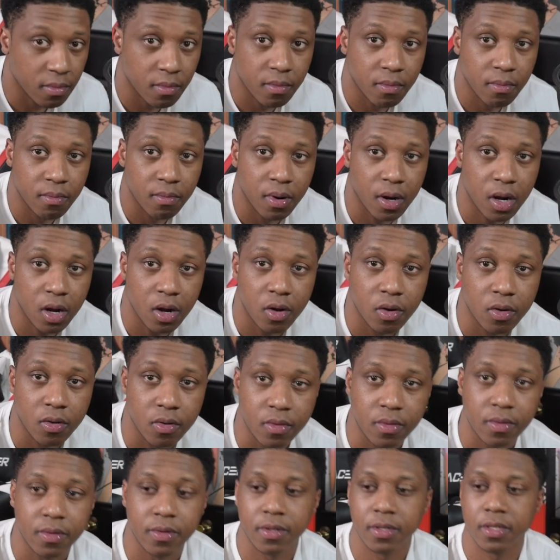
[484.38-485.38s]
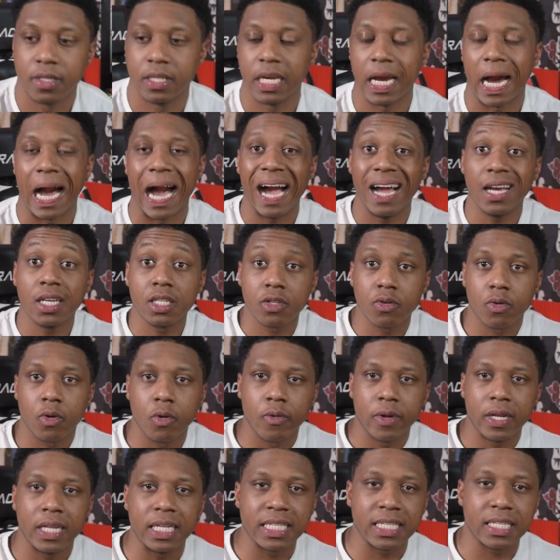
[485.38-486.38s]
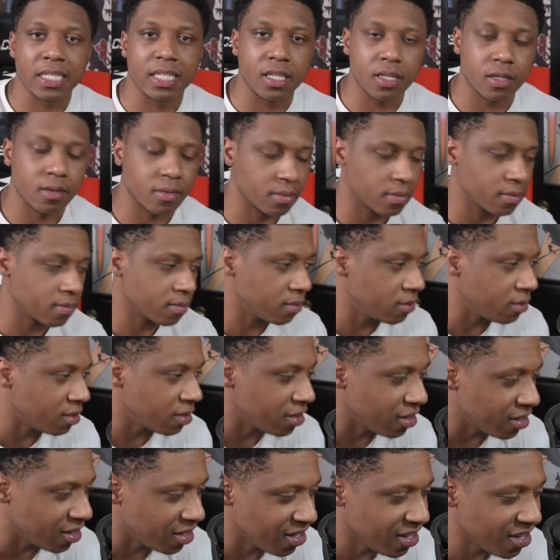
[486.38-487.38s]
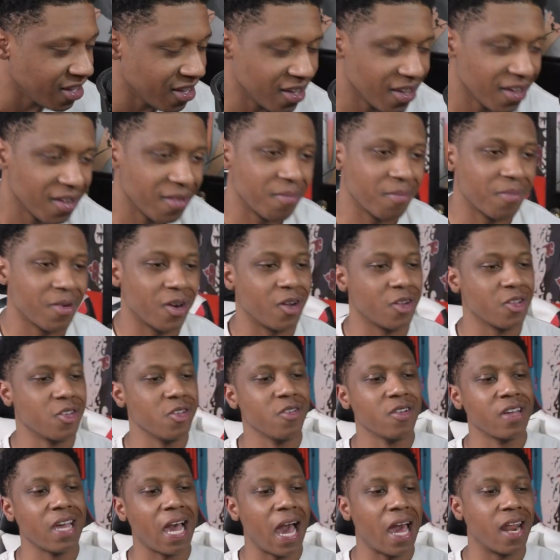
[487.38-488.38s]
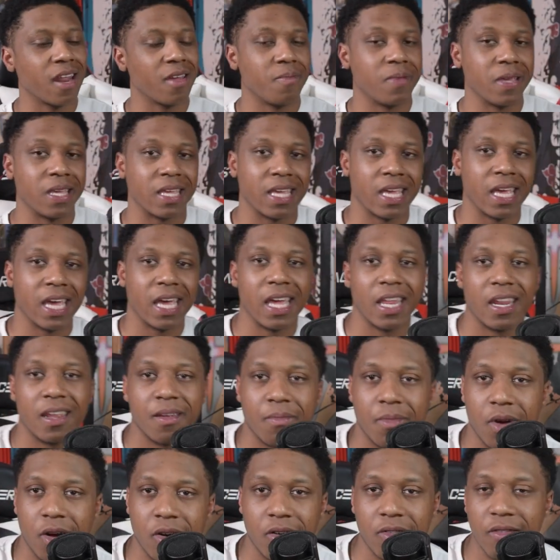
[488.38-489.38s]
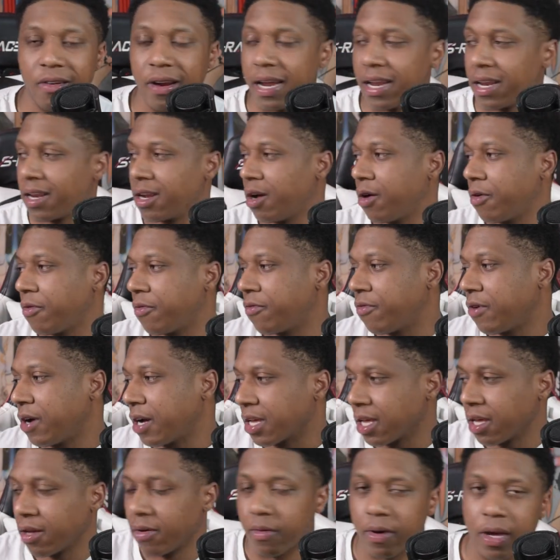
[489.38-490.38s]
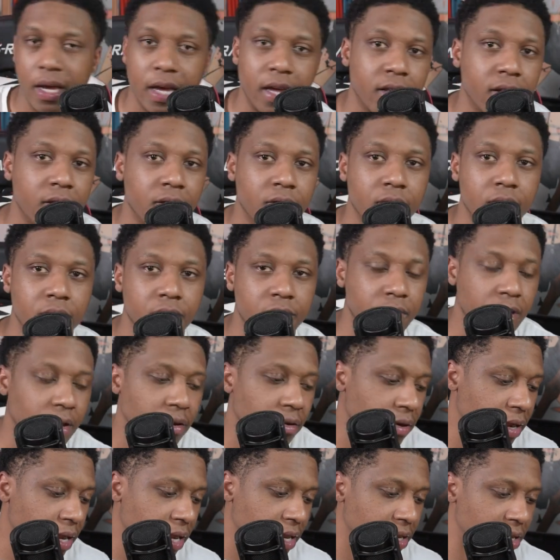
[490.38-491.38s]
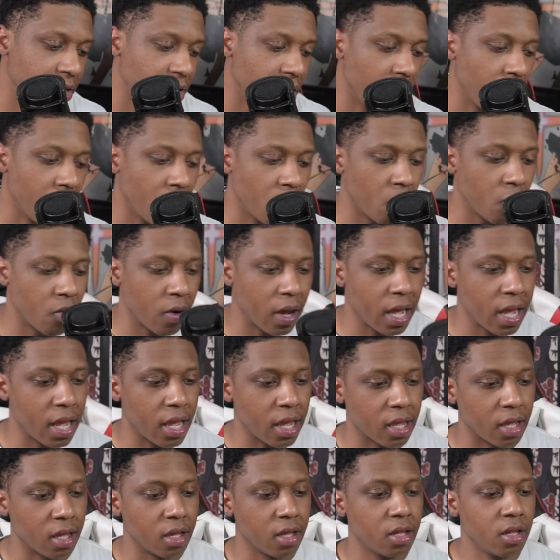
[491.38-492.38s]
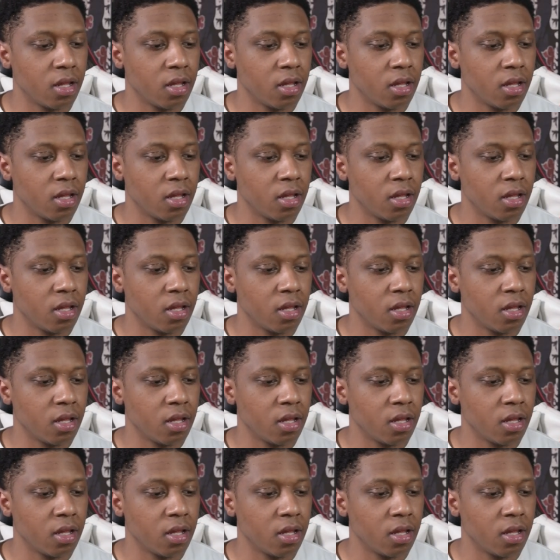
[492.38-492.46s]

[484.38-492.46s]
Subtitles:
Bro, the eyes were really just, bro, you gotta be kidding, bro. There ain't no fucking way, dude. There ain't no way.